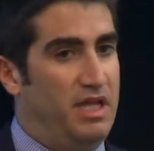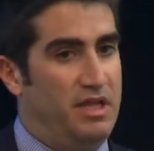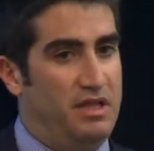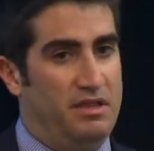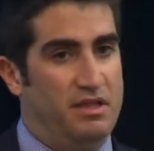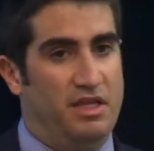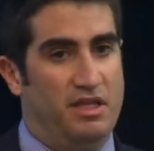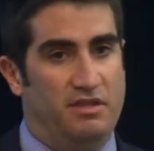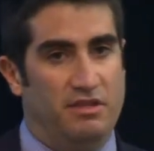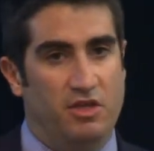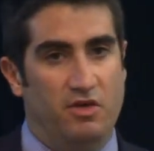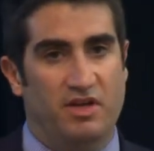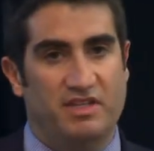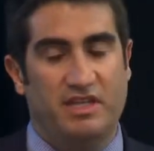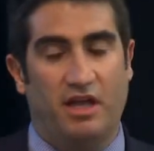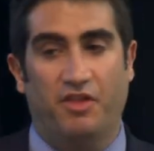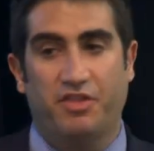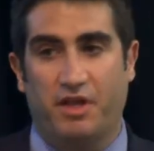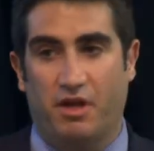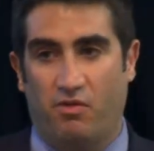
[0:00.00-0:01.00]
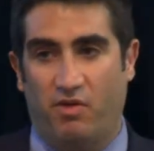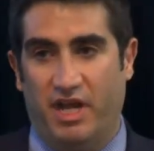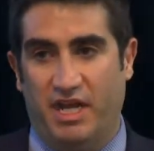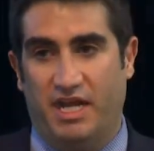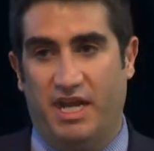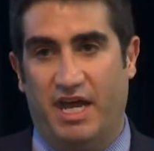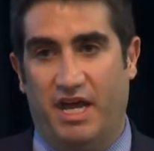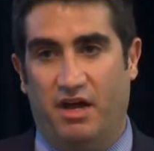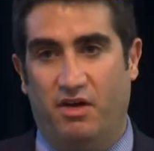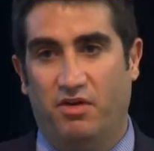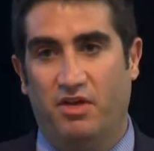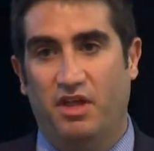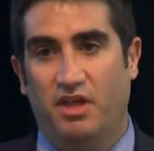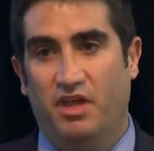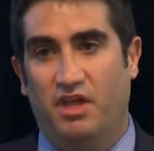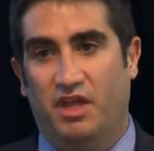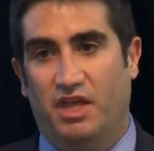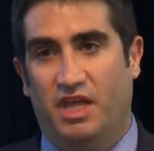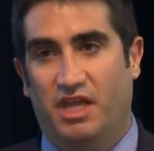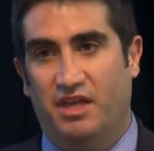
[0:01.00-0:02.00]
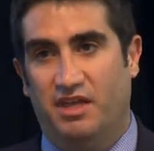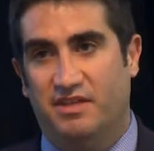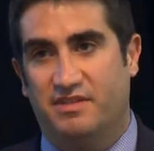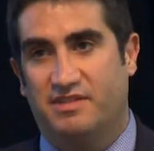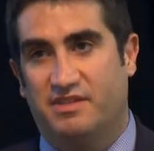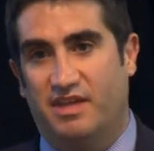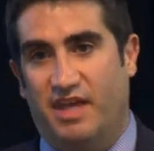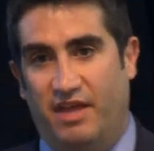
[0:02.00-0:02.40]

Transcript: in, in US healthcare right now is,